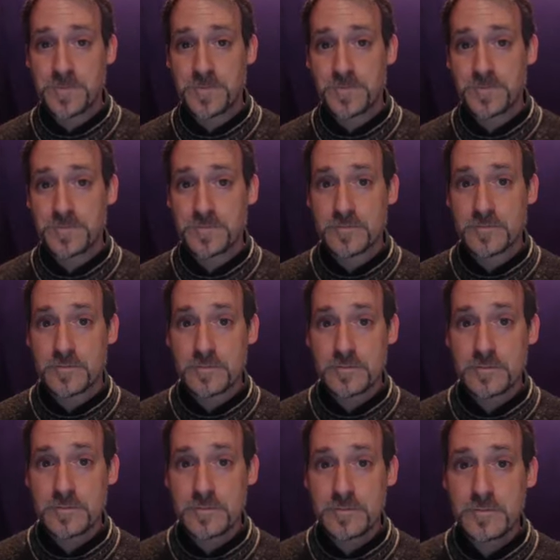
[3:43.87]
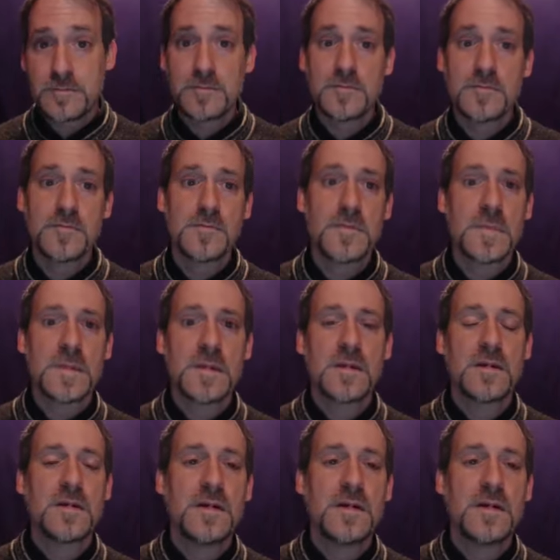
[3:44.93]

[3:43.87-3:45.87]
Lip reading: [no speech]